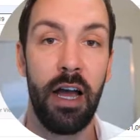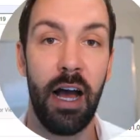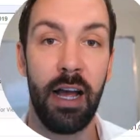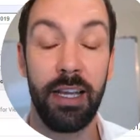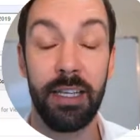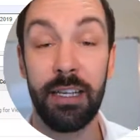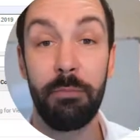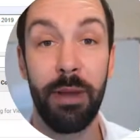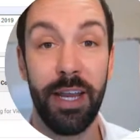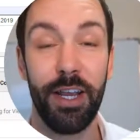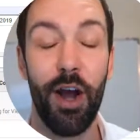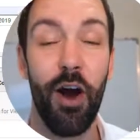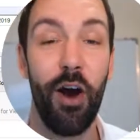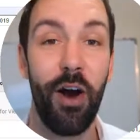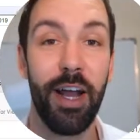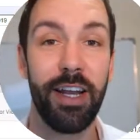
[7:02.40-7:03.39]
Is it being
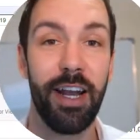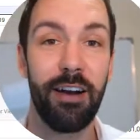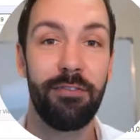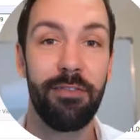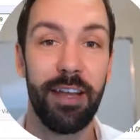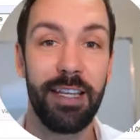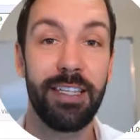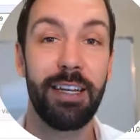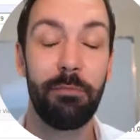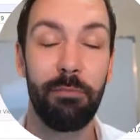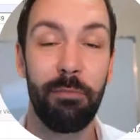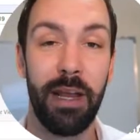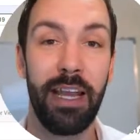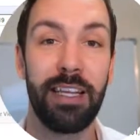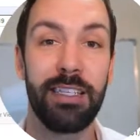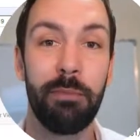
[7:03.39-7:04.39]
high enough? Is
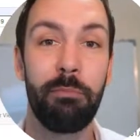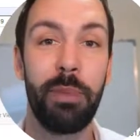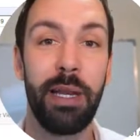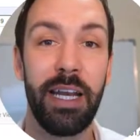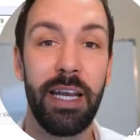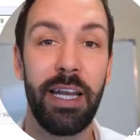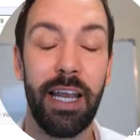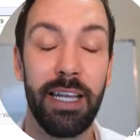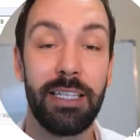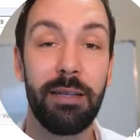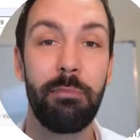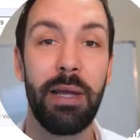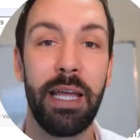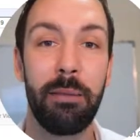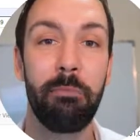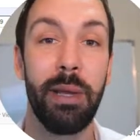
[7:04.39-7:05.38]
it
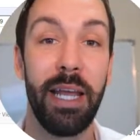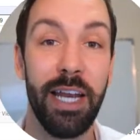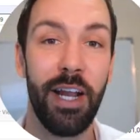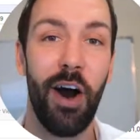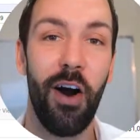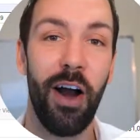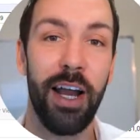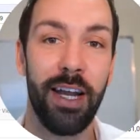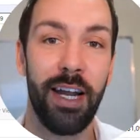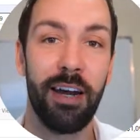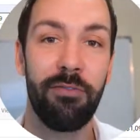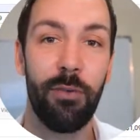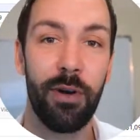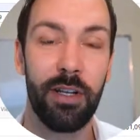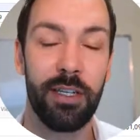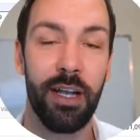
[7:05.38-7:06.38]
being bid high
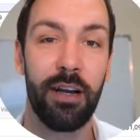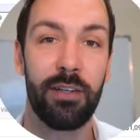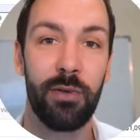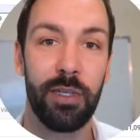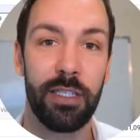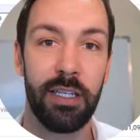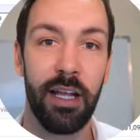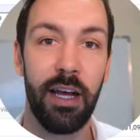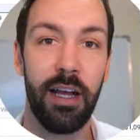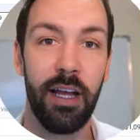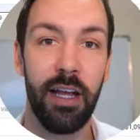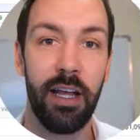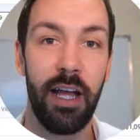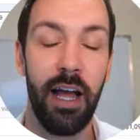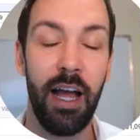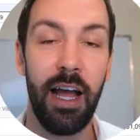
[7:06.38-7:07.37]
enough? What a tongue twister!
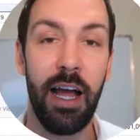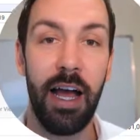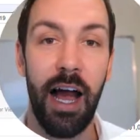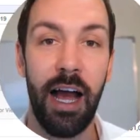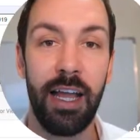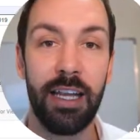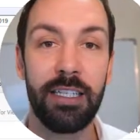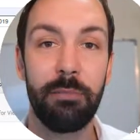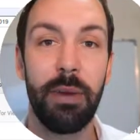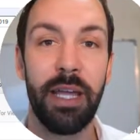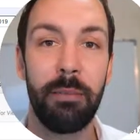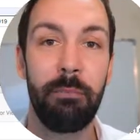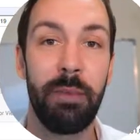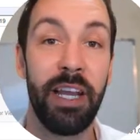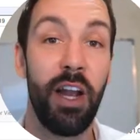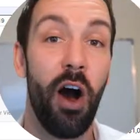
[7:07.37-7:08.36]
Is it
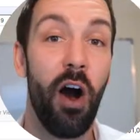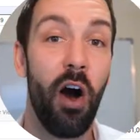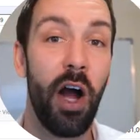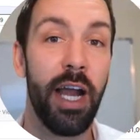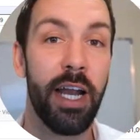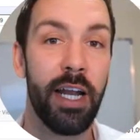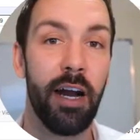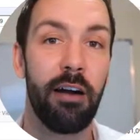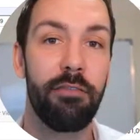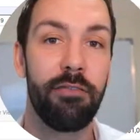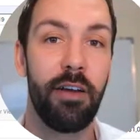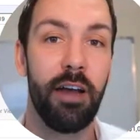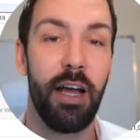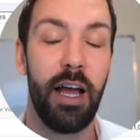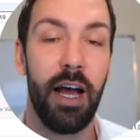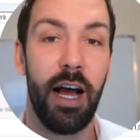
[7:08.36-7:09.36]
being bid high enough
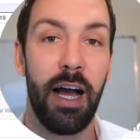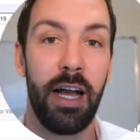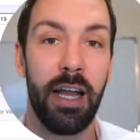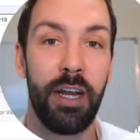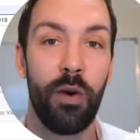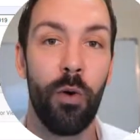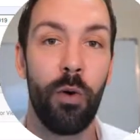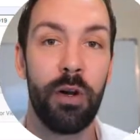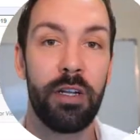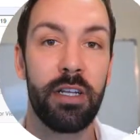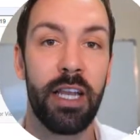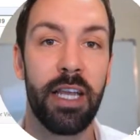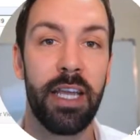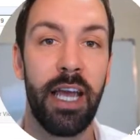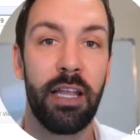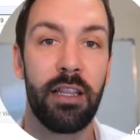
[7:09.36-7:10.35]
in order
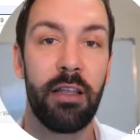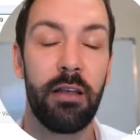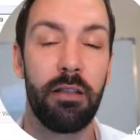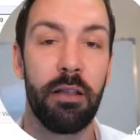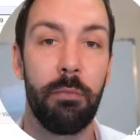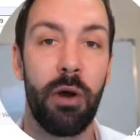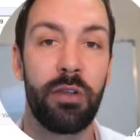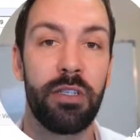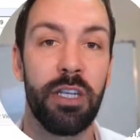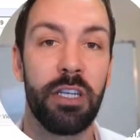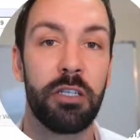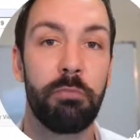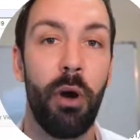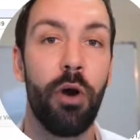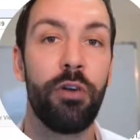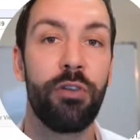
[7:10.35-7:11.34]
to get the most
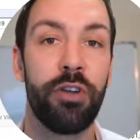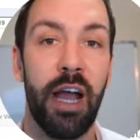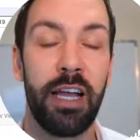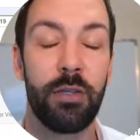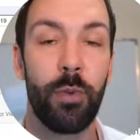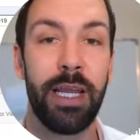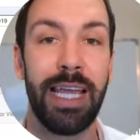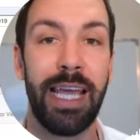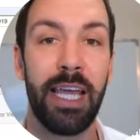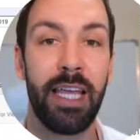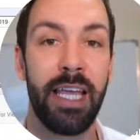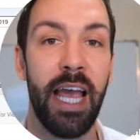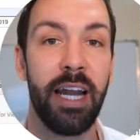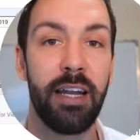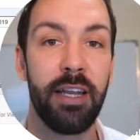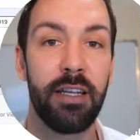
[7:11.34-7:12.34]
exposure as we can
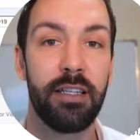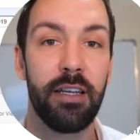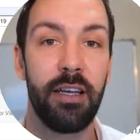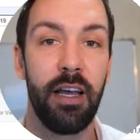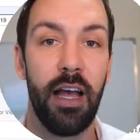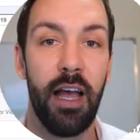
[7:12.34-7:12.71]
get it?